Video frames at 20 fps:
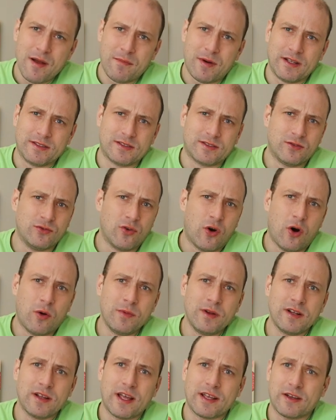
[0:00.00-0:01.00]
but
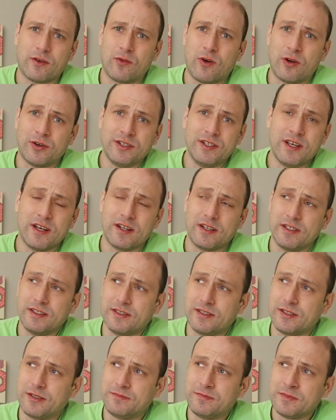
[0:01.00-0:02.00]
normally, like around here at
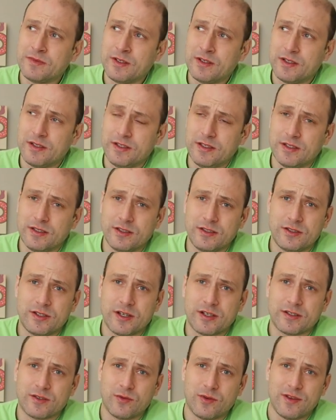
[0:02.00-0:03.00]
least, here in
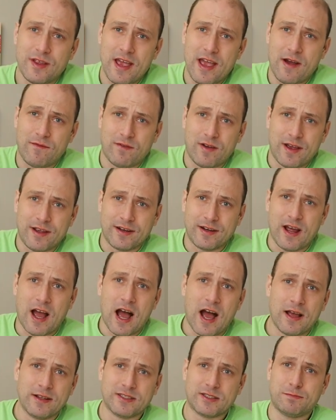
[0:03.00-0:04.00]
Jacksonville, they have like
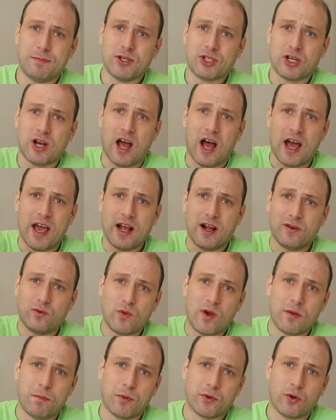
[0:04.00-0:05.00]
a special
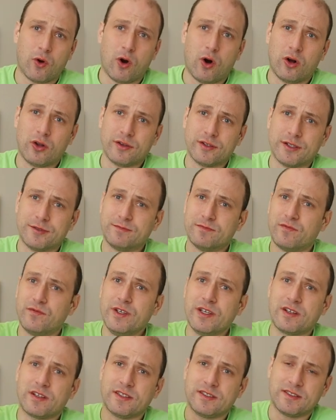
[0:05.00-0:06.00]
aisle where they put all the
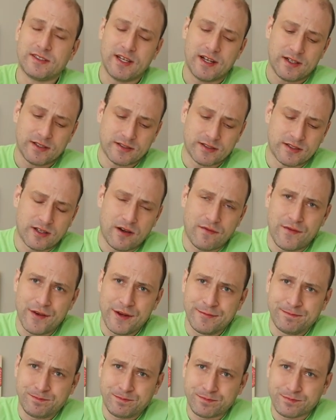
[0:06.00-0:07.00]
weekly sales stuff
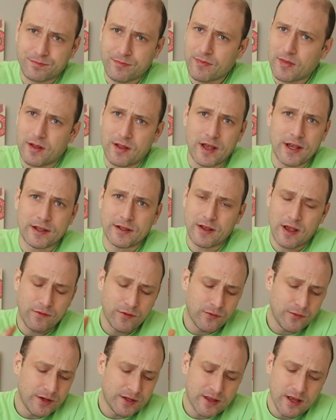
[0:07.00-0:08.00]
in. Like
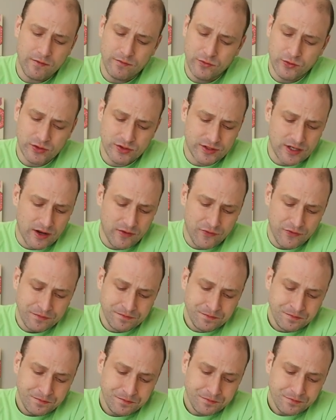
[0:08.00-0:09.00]
every week they have new
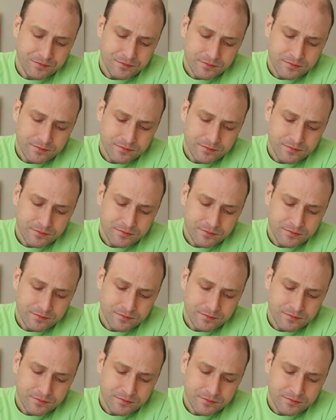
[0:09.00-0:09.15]
stuff.